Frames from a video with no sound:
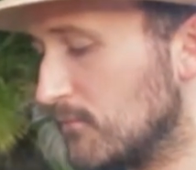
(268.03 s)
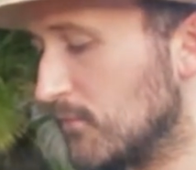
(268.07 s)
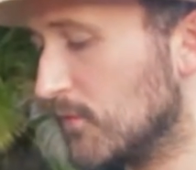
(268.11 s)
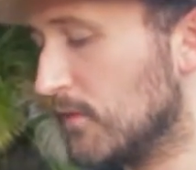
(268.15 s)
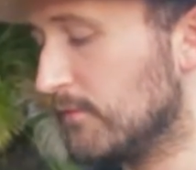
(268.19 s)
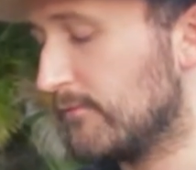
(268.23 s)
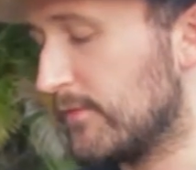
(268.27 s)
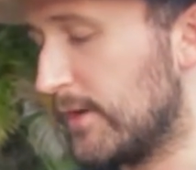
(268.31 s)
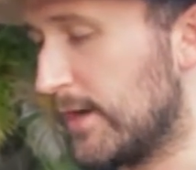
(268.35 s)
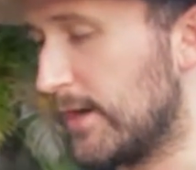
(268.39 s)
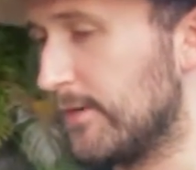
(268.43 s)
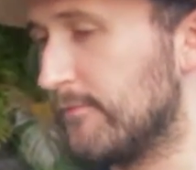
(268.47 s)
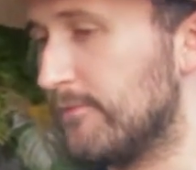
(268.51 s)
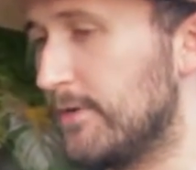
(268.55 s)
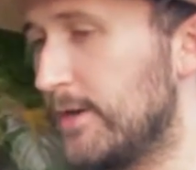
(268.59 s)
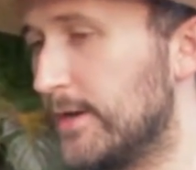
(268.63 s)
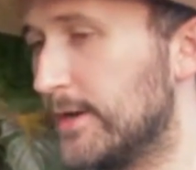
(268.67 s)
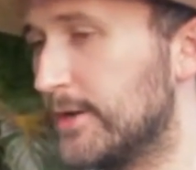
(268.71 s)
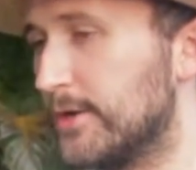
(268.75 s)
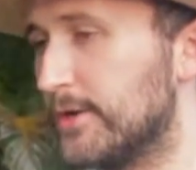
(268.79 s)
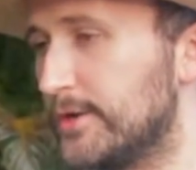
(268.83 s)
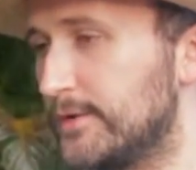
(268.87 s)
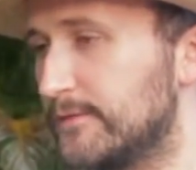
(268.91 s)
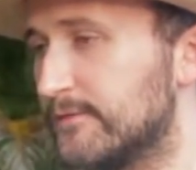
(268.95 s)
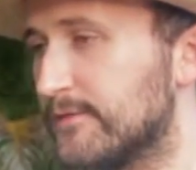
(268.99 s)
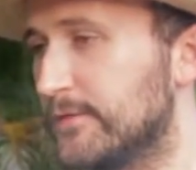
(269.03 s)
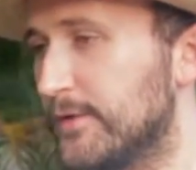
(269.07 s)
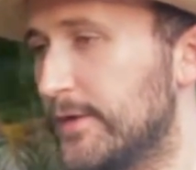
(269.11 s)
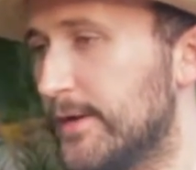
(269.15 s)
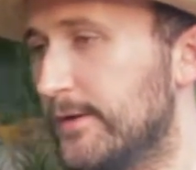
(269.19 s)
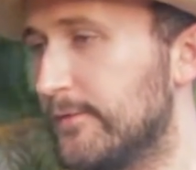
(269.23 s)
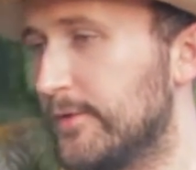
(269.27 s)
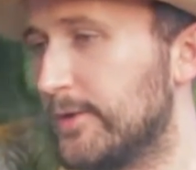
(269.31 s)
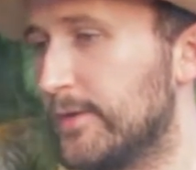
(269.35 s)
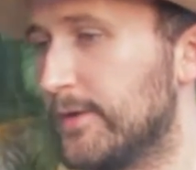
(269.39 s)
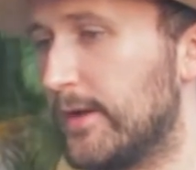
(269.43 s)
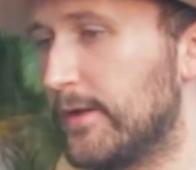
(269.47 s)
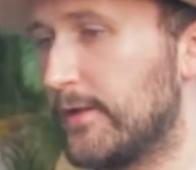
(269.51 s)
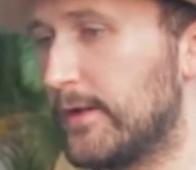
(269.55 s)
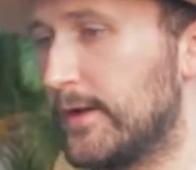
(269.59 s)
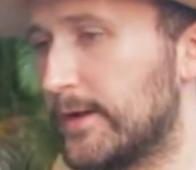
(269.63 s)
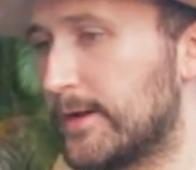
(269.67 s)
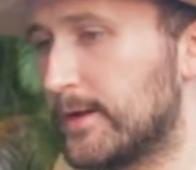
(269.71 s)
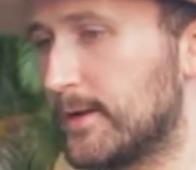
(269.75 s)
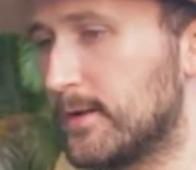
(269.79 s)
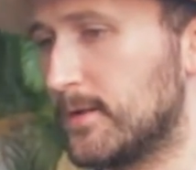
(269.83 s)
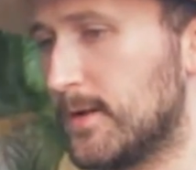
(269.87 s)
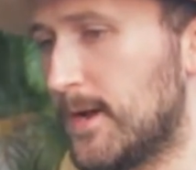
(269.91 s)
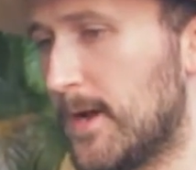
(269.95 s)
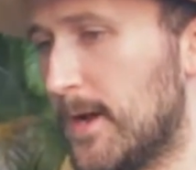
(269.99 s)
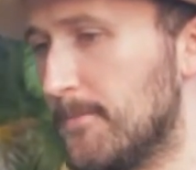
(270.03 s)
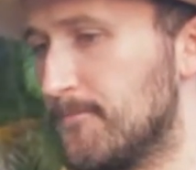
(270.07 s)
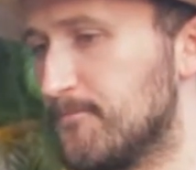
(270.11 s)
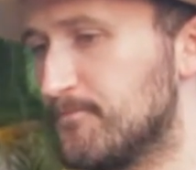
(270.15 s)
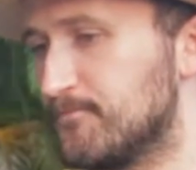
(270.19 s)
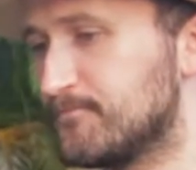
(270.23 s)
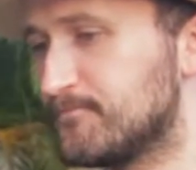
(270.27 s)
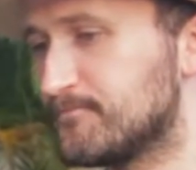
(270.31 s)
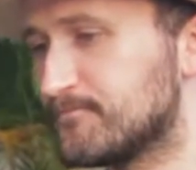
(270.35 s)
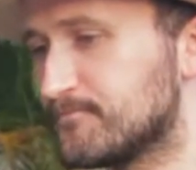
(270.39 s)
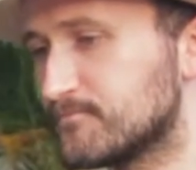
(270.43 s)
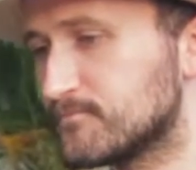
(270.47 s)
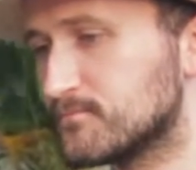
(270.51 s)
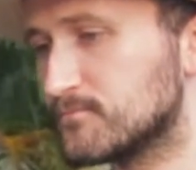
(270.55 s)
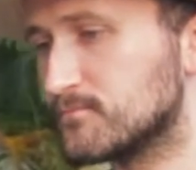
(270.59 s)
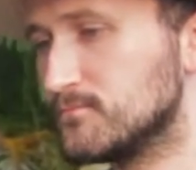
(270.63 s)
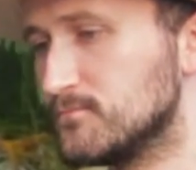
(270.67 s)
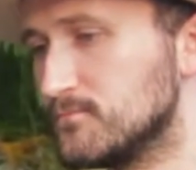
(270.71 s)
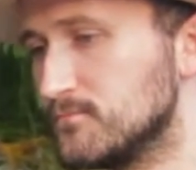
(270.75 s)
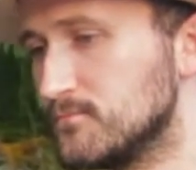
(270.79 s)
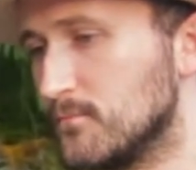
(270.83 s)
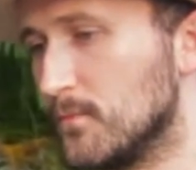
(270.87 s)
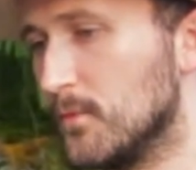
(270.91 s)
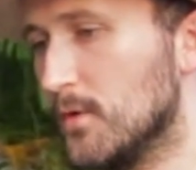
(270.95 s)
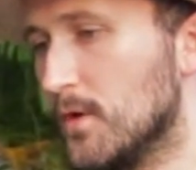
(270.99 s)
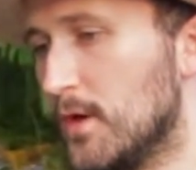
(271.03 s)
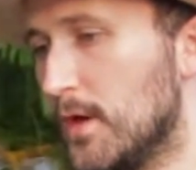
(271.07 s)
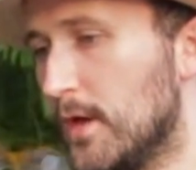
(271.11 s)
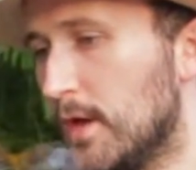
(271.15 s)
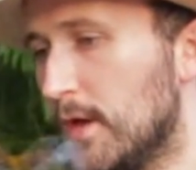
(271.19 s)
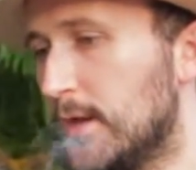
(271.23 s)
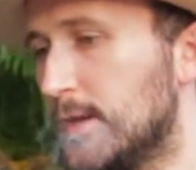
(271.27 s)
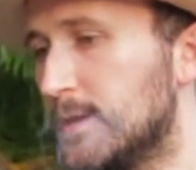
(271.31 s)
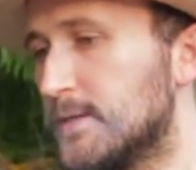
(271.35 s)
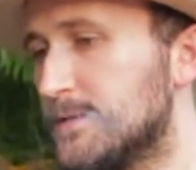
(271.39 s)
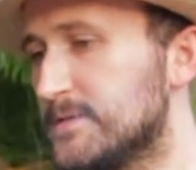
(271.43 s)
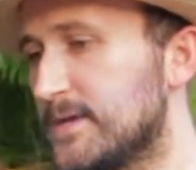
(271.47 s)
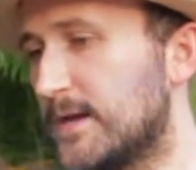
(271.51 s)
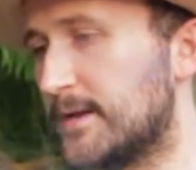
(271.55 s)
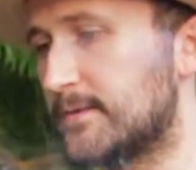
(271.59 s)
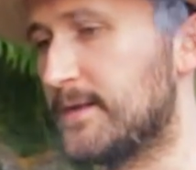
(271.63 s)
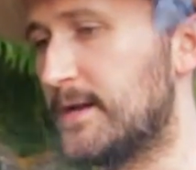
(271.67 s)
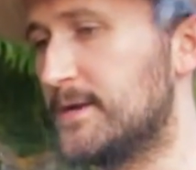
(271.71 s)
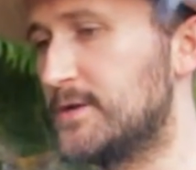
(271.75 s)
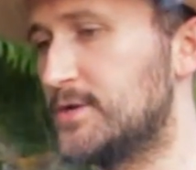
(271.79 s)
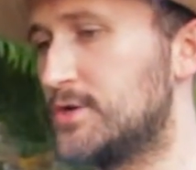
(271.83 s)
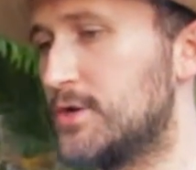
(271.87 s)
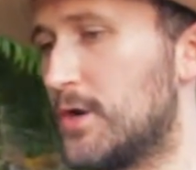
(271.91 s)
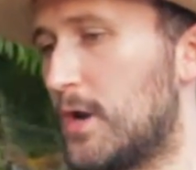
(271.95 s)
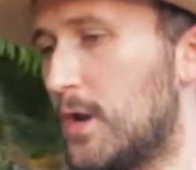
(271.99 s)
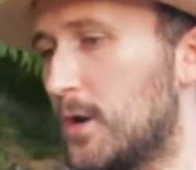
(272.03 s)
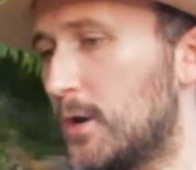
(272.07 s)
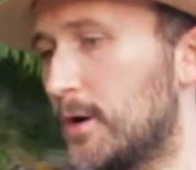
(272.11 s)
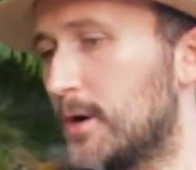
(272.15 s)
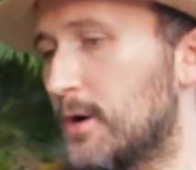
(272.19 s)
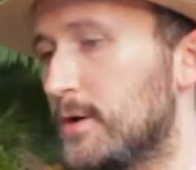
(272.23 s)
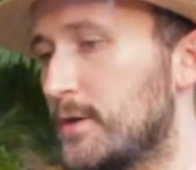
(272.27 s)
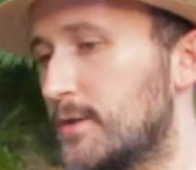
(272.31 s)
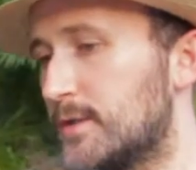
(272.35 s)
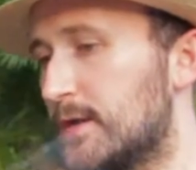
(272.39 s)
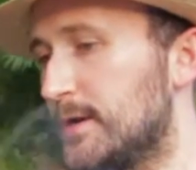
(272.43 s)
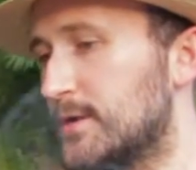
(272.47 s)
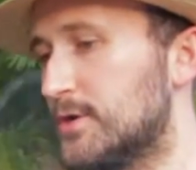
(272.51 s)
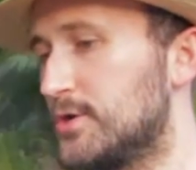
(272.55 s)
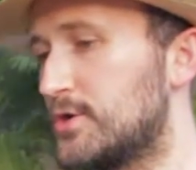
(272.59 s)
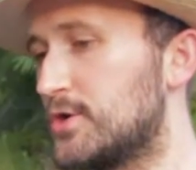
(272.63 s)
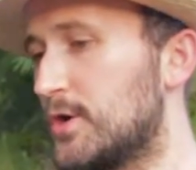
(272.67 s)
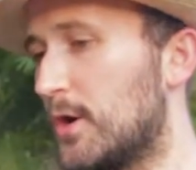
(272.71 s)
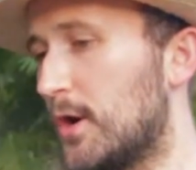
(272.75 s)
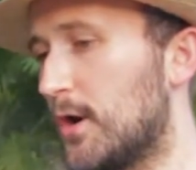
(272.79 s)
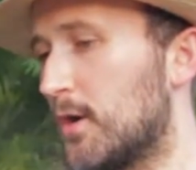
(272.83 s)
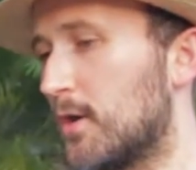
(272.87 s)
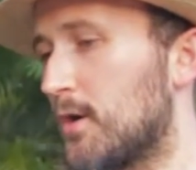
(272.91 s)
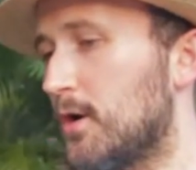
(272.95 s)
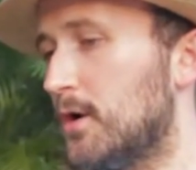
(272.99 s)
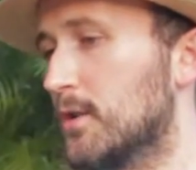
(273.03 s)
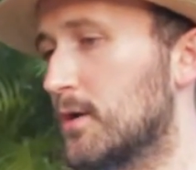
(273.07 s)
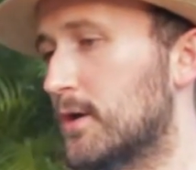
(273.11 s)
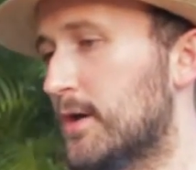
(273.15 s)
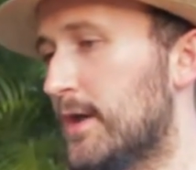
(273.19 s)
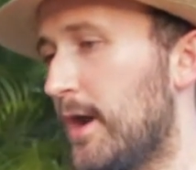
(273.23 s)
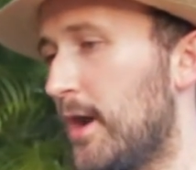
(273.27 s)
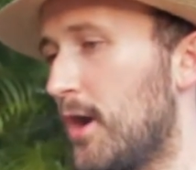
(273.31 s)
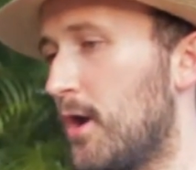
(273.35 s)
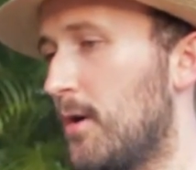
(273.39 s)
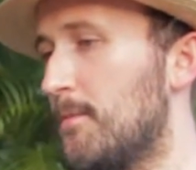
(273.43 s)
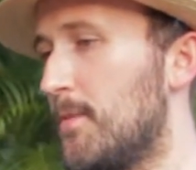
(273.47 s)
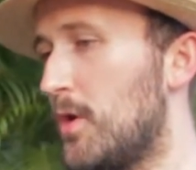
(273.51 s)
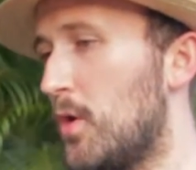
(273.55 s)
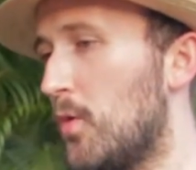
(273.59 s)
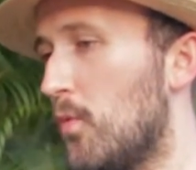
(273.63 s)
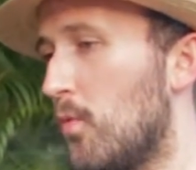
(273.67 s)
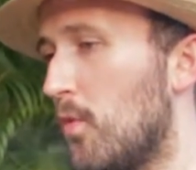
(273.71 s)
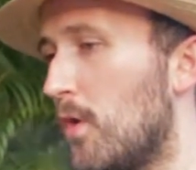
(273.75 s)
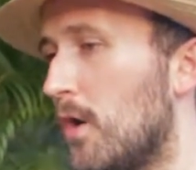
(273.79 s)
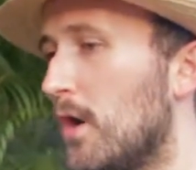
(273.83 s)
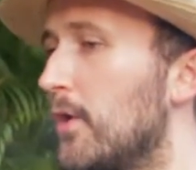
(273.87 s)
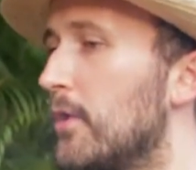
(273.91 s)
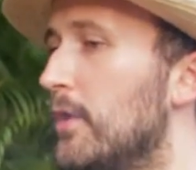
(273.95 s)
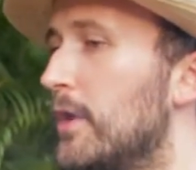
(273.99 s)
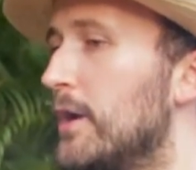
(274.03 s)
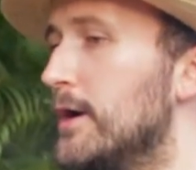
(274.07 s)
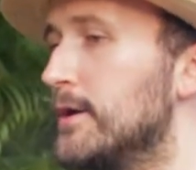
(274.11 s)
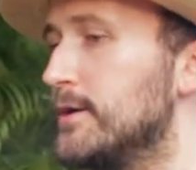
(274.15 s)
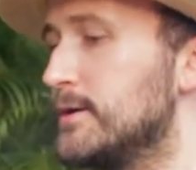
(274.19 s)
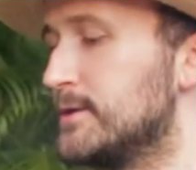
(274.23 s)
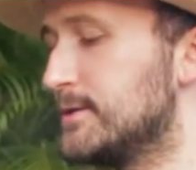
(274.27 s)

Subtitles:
very good flavor. I like it a lot. It's like that dark caramel walnut.